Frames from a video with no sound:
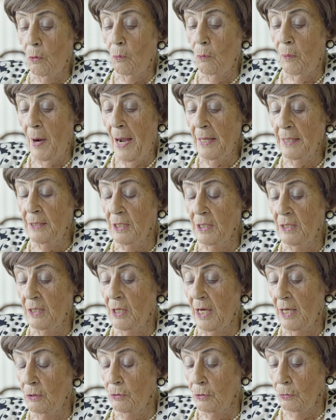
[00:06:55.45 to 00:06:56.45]
why did
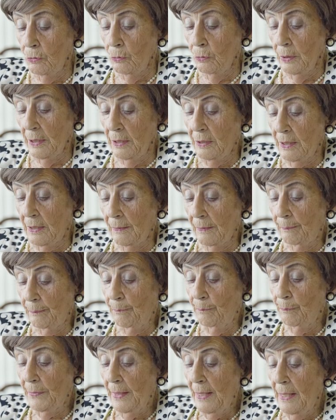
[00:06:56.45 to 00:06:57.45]
I do it?
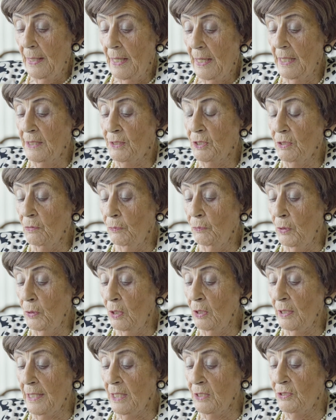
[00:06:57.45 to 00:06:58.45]
At the
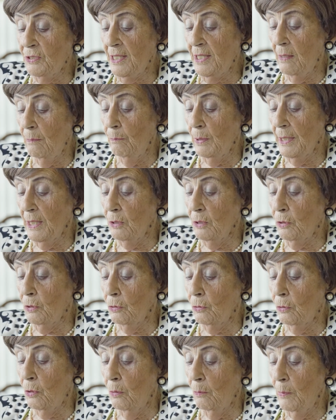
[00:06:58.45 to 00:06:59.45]
World Assembly to
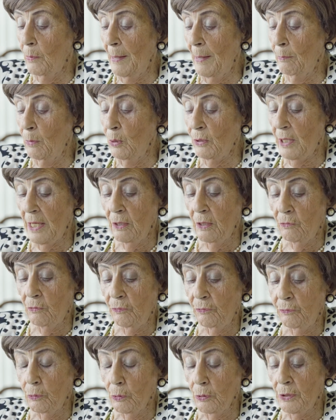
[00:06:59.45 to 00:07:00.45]
commemorate
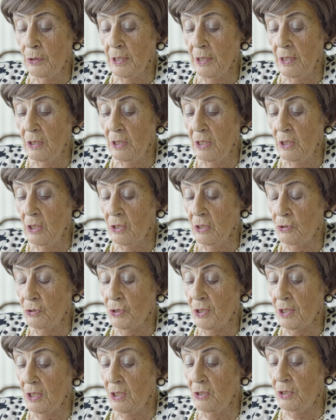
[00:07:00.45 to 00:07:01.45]
40 years
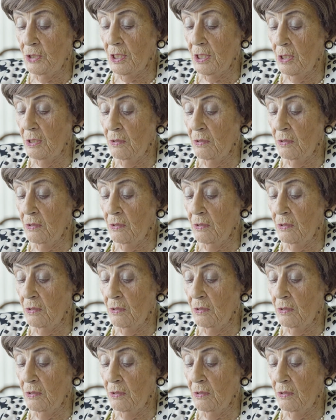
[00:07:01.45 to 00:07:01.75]
since the